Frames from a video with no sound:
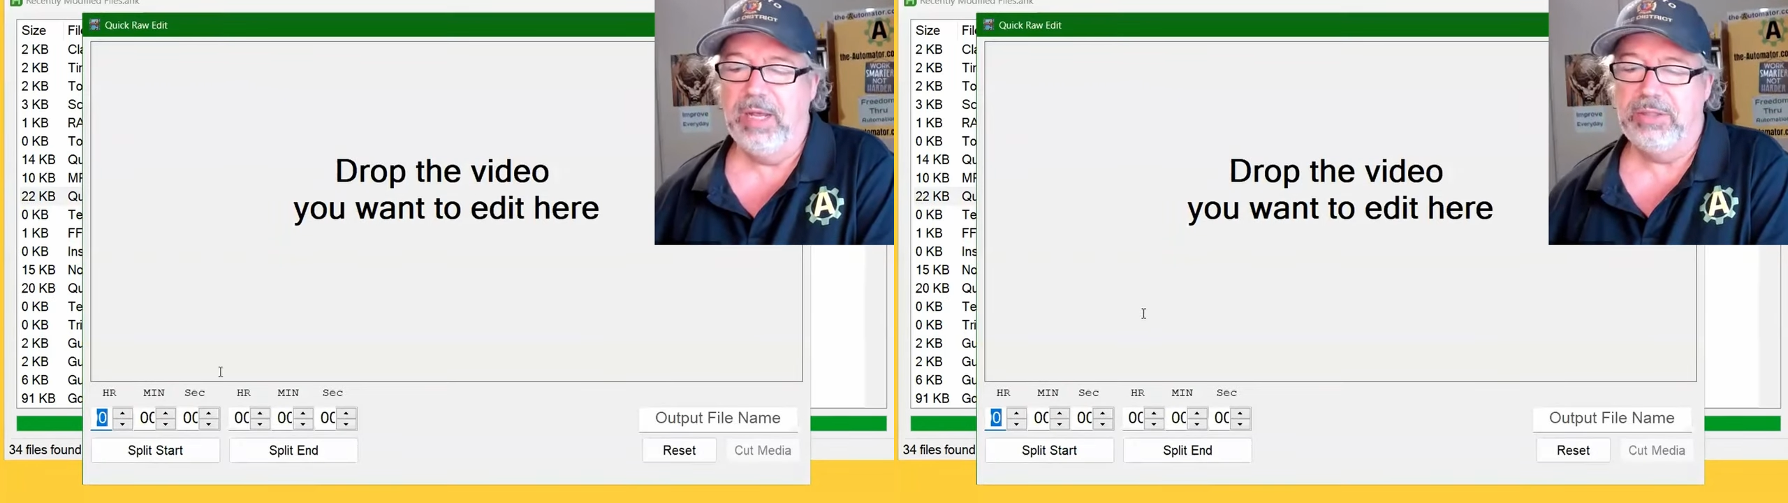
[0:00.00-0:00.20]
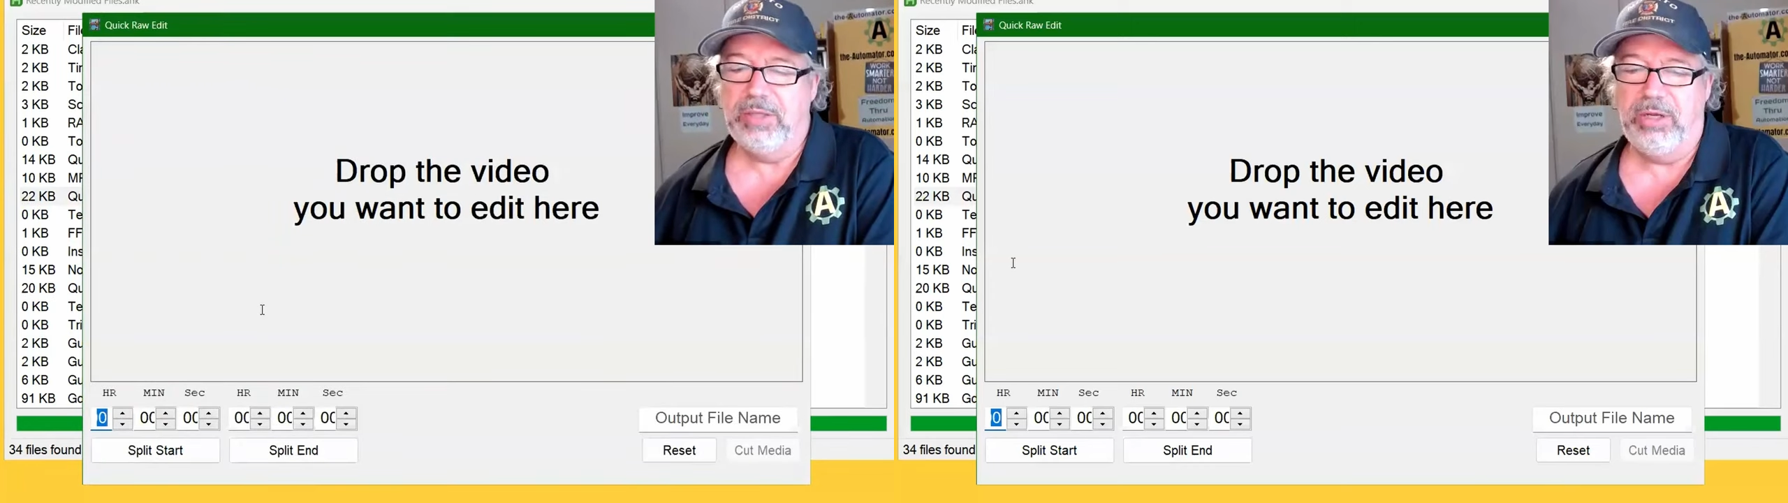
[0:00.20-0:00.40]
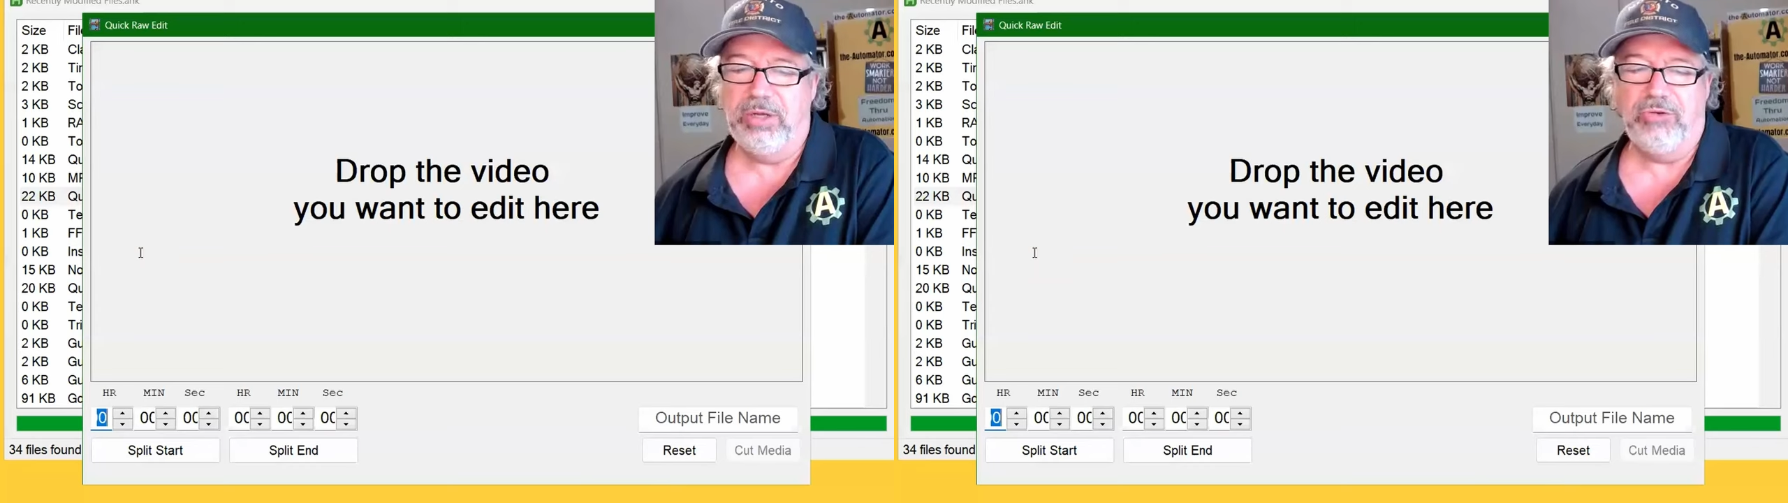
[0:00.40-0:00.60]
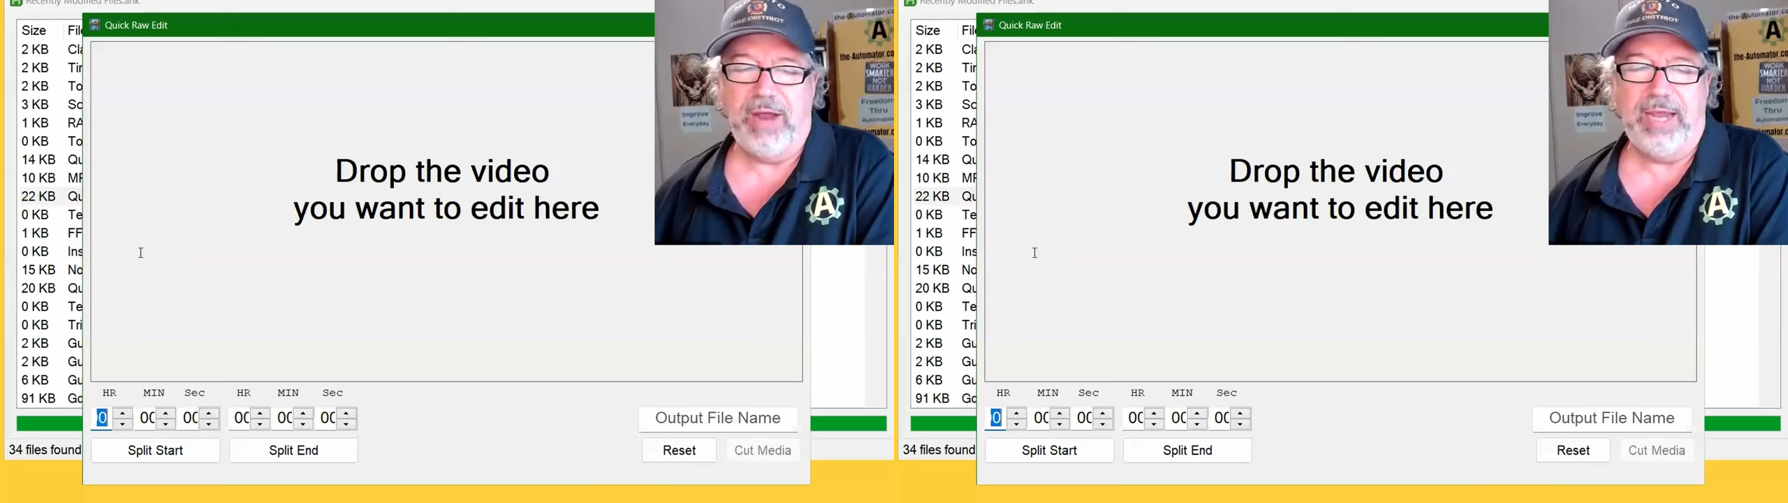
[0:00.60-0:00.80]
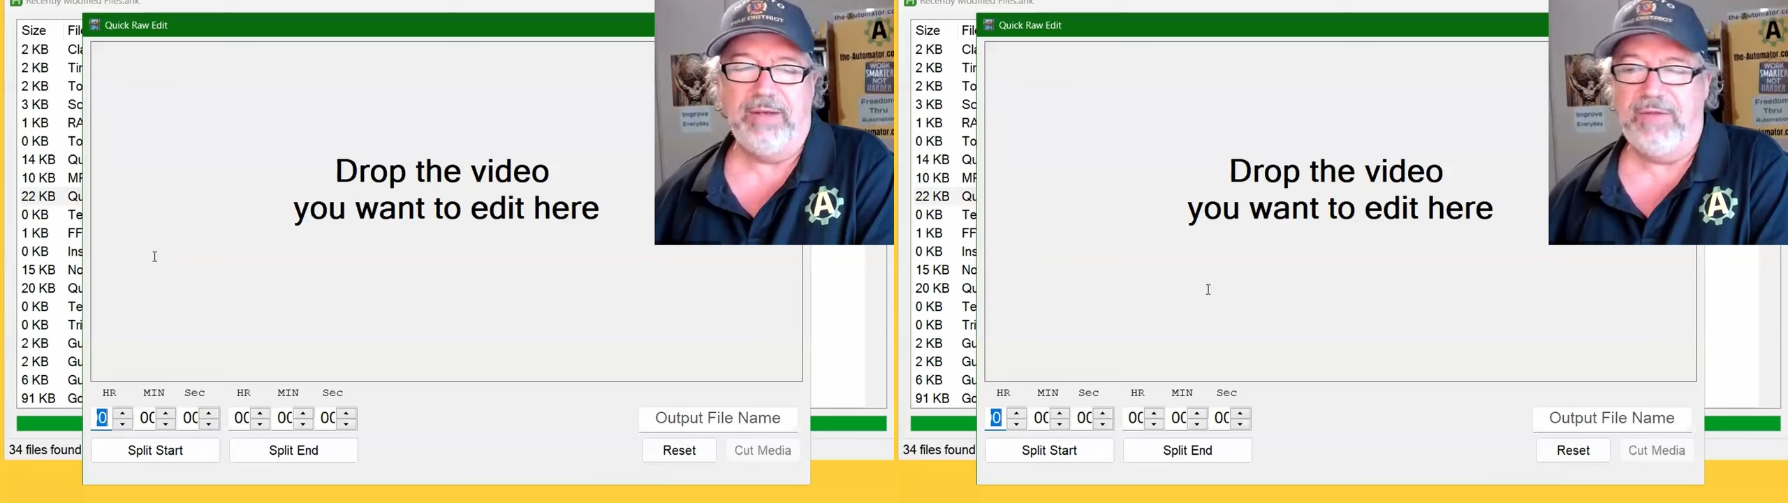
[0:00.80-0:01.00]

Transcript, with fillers: So you can drag a